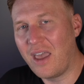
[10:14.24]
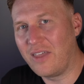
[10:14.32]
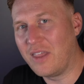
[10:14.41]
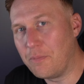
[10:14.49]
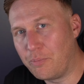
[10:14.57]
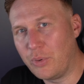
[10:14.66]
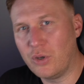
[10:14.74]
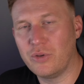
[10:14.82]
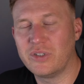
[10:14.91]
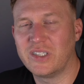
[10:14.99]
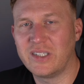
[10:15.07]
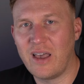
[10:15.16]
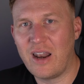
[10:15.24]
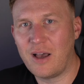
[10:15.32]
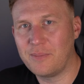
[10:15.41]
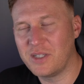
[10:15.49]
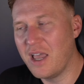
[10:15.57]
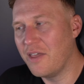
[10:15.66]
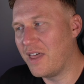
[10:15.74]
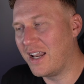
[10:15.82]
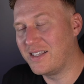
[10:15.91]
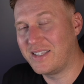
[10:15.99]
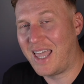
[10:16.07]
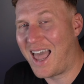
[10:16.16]
and then build setups that
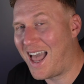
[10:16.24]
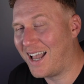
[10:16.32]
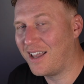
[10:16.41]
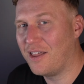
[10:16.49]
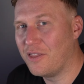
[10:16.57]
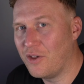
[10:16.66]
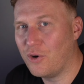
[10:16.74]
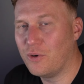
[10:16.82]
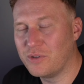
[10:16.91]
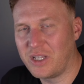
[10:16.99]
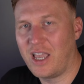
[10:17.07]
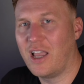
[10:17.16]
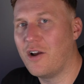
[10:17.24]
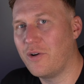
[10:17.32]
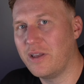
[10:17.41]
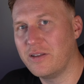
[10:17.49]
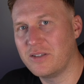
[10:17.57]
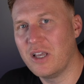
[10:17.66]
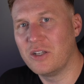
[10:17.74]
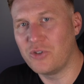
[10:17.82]
attack those areas